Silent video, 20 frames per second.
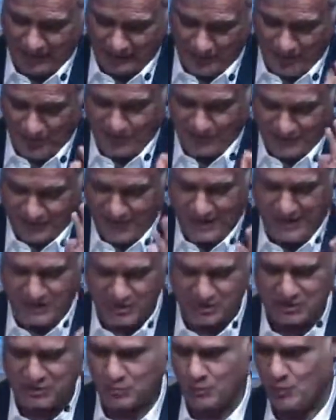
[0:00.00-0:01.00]
often
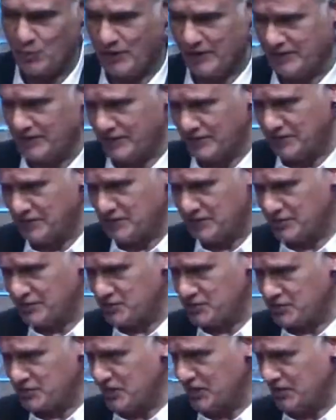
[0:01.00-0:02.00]
asked why
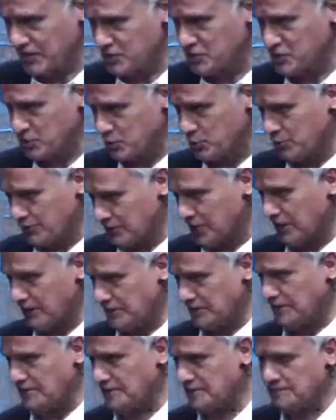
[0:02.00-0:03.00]
Indians die so
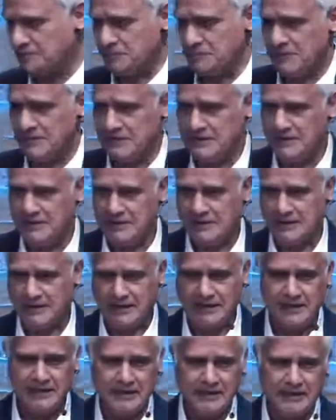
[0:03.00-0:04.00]
young.
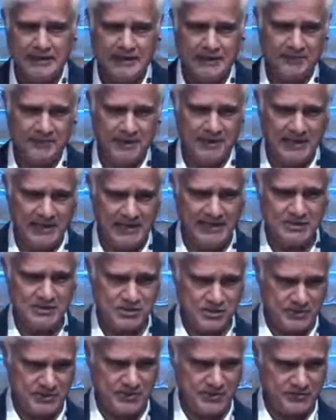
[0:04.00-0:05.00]
And my
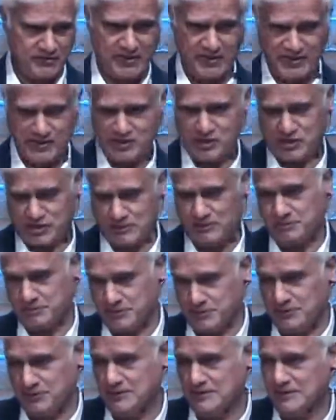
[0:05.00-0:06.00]
answer is very
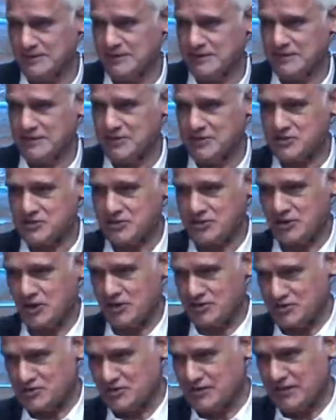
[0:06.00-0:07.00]
simple.
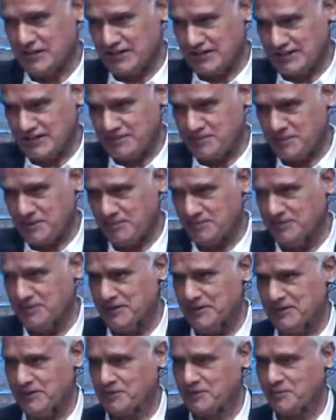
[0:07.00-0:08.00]
God's getting them up
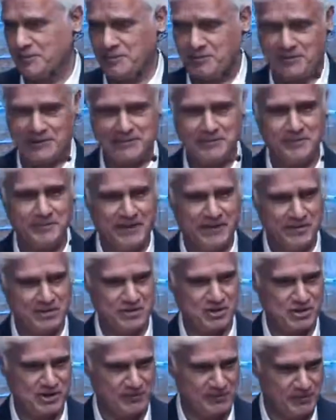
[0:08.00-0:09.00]
there to prepare the
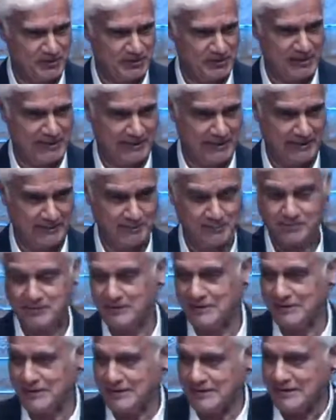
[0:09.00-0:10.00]
marriage supper of the Lamb.
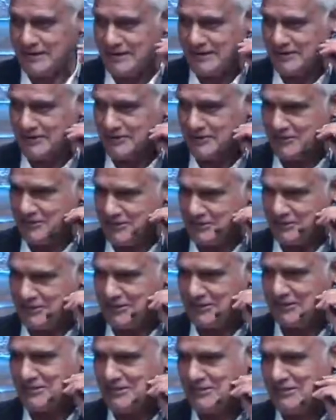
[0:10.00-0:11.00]
And they're
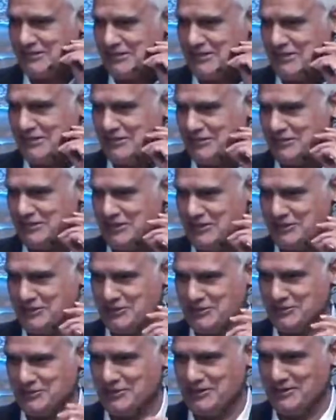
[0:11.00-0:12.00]

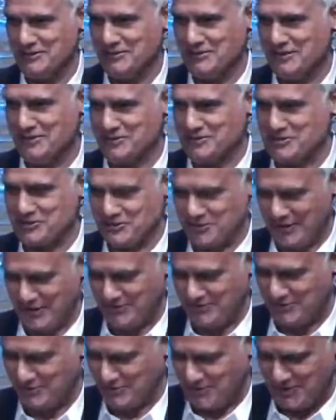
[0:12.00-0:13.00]
the only ones who have the